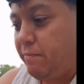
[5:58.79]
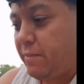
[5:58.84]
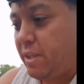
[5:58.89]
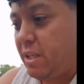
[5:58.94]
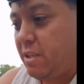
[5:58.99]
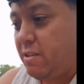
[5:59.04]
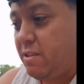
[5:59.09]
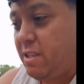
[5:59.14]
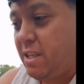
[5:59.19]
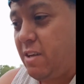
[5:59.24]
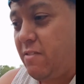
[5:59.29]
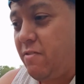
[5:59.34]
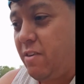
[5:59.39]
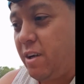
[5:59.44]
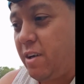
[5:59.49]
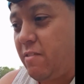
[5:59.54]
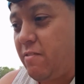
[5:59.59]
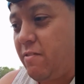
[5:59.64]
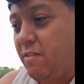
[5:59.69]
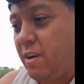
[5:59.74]
see if I
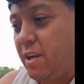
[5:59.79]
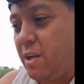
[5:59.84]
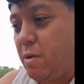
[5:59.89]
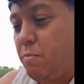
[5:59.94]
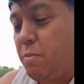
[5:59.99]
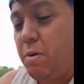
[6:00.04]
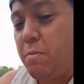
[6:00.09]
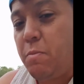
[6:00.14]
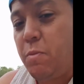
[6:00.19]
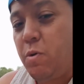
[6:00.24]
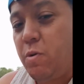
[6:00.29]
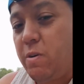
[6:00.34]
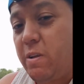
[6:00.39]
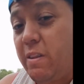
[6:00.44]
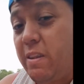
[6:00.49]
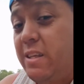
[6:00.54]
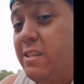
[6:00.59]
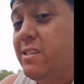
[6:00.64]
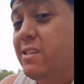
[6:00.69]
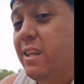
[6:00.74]
can find a bit more in
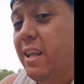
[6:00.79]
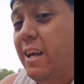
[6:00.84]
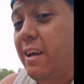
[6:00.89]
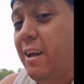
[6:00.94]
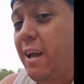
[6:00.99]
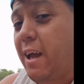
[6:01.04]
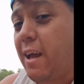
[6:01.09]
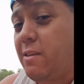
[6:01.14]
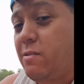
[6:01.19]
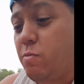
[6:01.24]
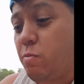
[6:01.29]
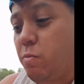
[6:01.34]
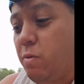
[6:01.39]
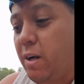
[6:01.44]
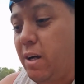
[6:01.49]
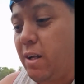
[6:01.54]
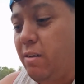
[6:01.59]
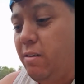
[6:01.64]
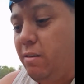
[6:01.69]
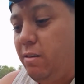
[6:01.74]
this layer as
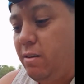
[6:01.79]
well,